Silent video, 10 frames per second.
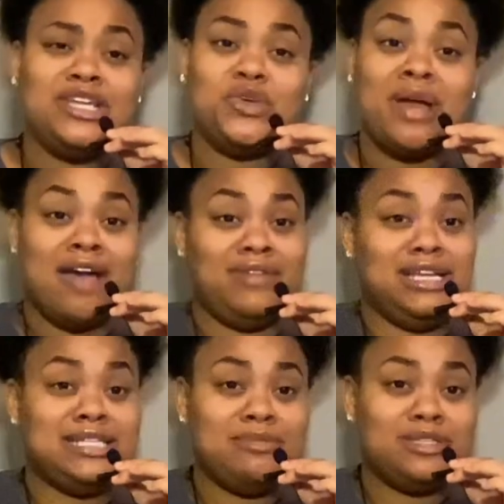Do you have any
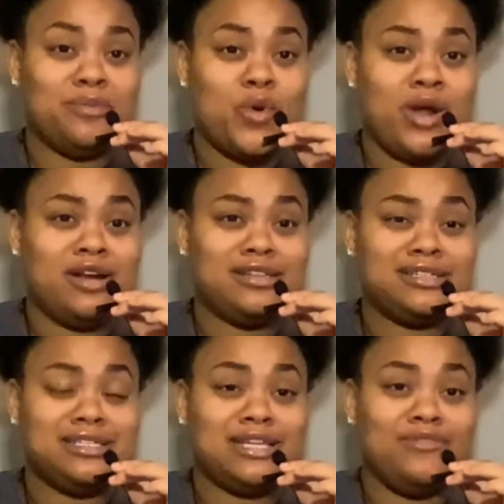tips and pointers?
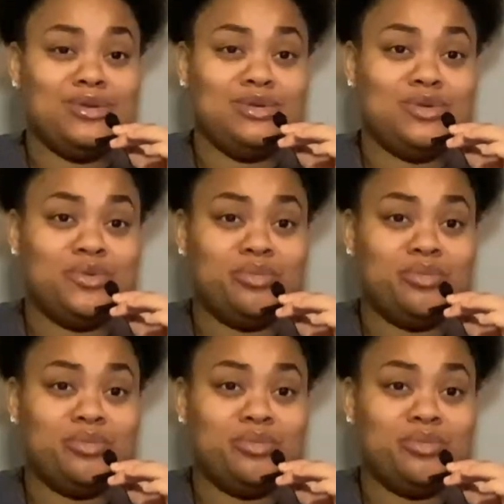Because if you do,